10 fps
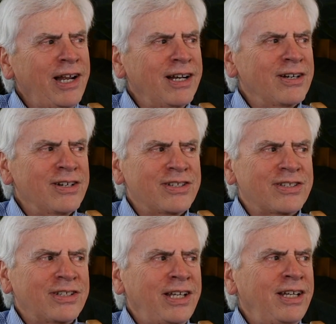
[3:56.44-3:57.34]

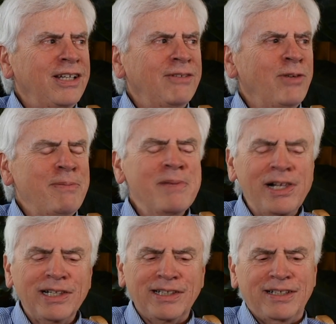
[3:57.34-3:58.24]
acres, and we
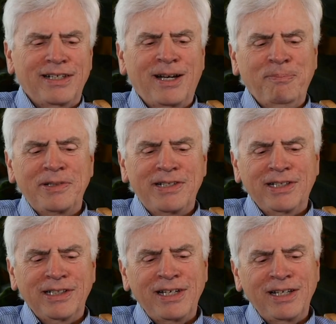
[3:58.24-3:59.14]
milked up
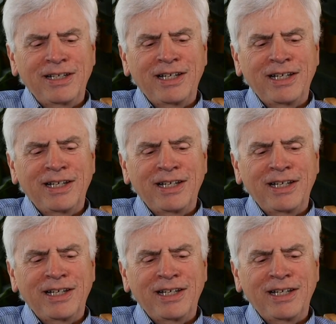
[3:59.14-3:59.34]
until the end of